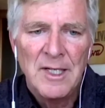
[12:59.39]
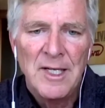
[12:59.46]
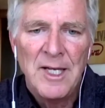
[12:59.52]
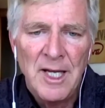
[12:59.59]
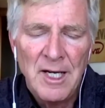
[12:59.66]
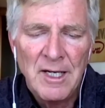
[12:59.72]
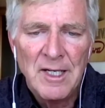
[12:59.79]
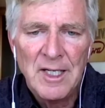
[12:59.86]

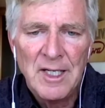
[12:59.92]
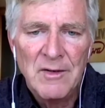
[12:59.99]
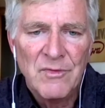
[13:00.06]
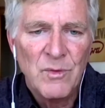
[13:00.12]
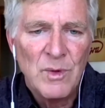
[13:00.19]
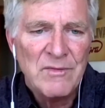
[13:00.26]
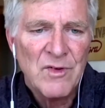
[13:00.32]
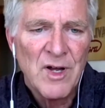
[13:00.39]
And if
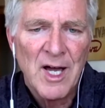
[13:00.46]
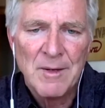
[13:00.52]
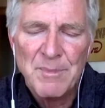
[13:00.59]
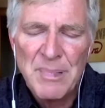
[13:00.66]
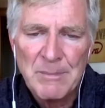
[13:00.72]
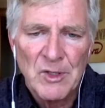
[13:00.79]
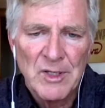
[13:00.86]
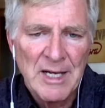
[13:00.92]
we've got
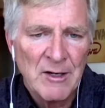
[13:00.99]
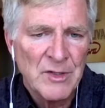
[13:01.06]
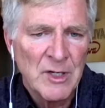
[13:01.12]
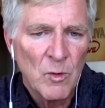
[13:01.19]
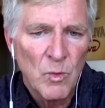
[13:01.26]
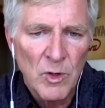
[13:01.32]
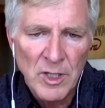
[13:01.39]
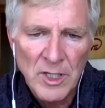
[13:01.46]
people down there
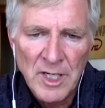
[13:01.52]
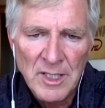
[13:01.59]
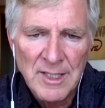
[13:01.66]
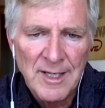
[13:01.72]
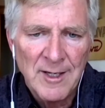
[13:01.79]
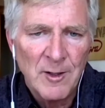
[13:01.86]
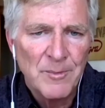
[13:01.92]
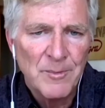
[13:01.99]
working to
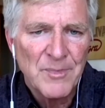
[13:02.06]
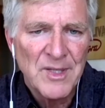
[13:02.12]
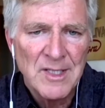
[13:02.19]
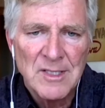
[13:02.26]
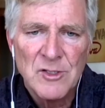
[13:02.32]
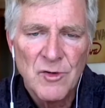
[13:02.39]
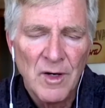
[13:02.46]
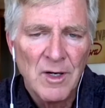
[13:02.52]
help
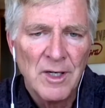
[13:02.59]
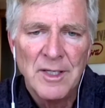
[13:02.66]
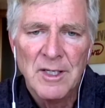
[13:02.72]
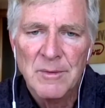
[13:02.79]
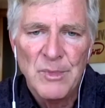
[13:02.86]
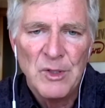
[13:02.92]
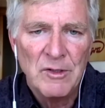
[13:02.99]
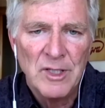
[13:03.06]
these struggling
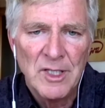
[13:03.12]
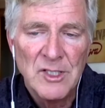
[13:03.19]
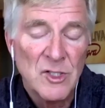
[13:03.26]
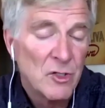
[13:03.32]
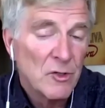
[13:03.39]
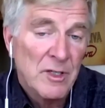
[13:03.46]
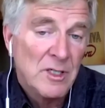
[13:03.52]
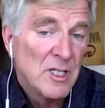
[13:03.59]
communities
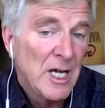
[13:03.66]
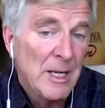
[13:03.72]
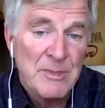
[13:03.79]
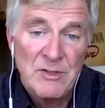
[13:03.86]
during times of